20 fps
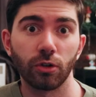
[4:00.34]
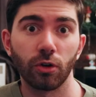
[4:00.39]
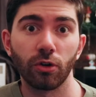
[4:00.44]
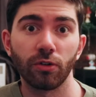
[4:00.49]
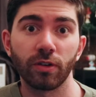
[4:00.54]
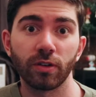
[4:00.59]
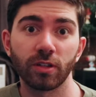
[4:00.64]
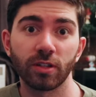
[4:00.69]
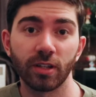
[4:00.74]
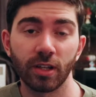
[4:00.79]
go
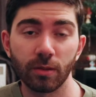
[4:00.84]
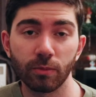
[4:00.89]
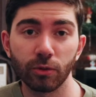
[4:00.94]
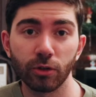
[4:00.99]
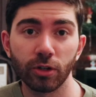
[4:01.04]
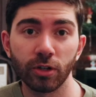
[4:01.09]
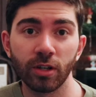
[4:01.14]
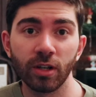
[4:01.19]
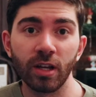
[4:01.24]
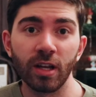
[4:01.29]
around the
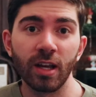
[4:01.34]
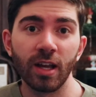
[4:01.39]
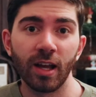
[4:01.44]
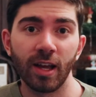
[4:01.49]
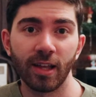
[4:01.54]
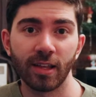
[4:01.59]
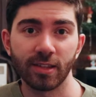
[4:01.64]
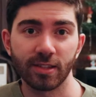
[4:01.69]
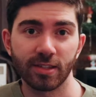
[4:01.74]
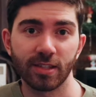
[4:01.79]
neighborhood
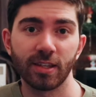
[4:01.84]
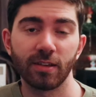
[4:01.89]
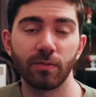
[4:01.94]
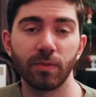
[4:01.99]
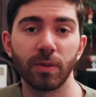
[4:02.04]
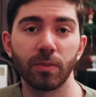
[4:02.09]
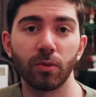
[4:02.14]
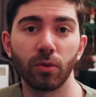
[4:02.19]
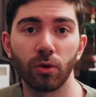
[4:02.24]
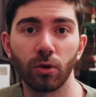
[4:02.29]
and see if
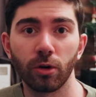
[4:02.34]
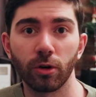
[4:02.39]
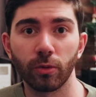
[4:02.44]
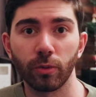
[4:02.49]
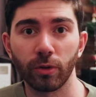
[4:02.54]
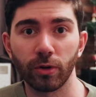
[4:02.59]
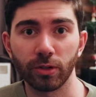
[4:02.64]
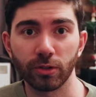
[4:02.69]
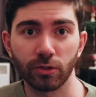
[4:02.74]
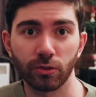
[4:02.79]
people are
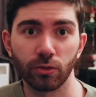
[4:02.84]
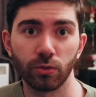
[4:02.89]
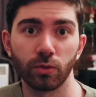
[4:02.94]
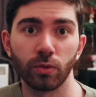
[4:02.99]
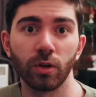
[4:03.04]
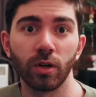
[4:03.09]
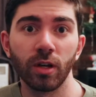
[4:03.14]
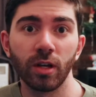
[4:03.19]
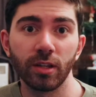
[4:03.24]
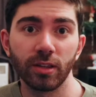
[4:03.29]
willing
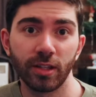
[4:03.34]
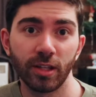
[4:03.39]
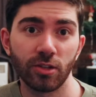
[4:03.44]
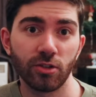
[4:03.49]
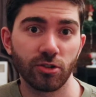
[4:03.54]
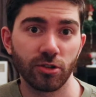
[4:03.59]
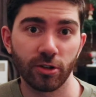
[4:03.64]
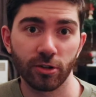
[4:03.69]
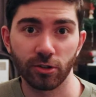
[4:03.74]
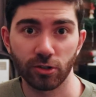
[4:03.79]
to
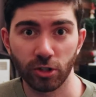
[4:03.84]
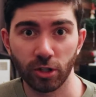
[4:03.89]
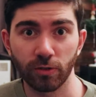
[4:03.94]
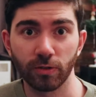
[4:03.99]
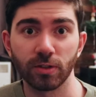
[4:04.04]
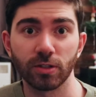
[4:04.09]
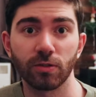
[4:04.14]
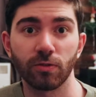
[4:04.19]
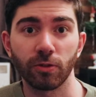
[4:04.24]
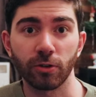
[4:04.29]
ditch their
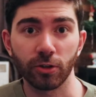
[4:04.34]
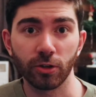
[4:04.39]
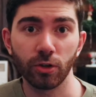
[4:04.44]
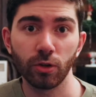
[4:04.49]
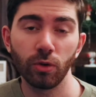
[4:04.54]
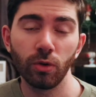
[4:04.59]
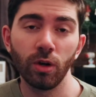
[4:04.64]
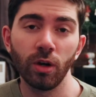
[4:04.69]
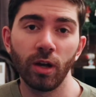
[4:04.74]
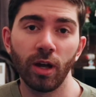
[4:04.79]
service for
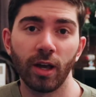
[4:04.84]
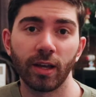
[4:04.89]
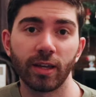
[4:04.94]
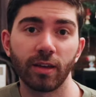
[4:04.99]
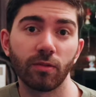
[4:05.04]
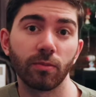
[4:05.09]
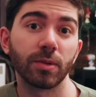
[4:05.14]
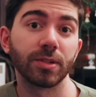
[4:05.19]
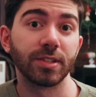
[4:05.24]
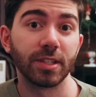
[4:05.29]
you and
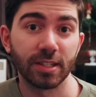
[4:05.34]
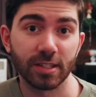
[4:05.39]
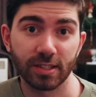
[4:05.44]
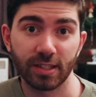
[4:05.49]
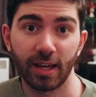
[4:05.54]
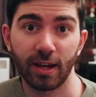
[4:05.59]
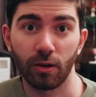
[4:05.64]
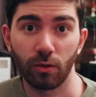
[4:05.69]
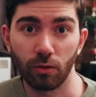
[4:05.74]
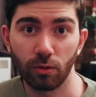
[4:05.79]
give them a
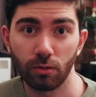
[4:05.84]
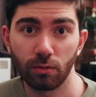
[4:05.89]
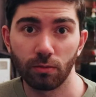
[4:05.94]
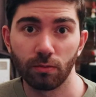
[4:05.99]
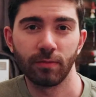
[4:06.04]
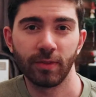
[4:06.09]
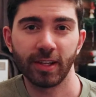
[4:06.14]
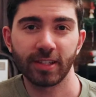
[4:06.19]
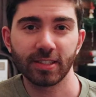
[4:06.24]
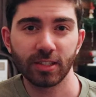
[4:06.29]
discount.
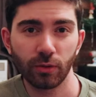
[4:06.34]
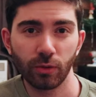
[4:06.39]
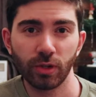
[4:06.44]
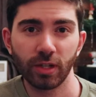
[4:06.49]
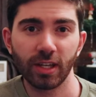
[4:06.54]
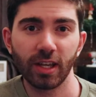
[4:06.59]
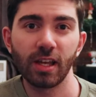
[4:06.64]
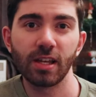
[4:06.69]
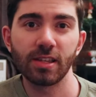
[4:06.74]
Next, I want to get